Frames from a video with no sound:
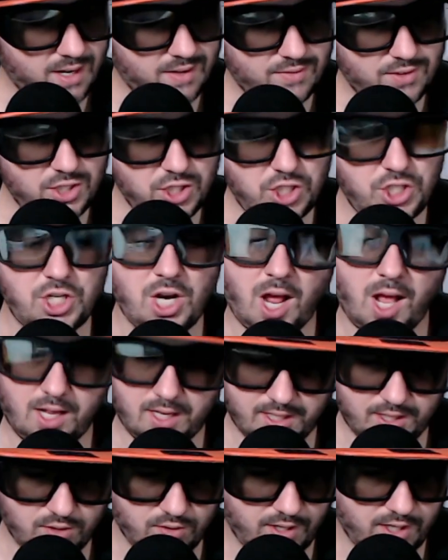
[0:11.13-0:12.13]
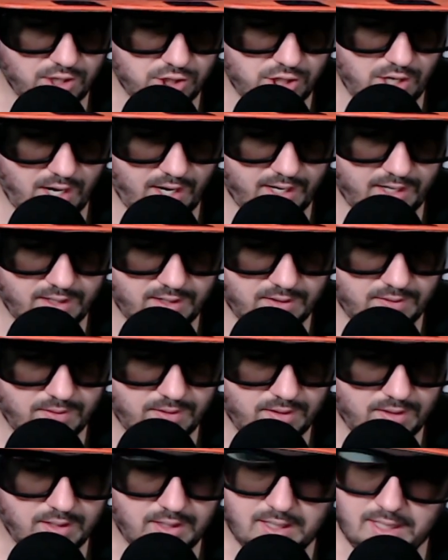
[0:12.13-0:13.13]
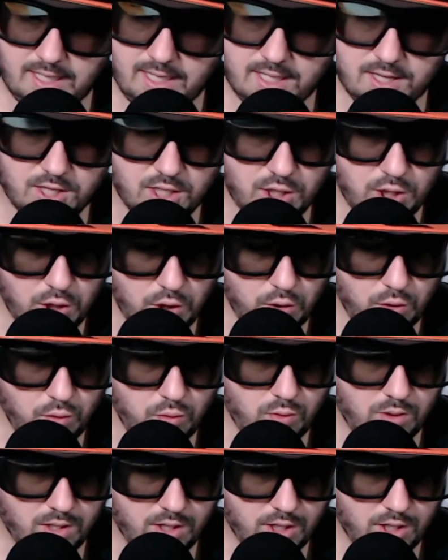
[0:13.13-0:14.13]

of the jolly green giant in the new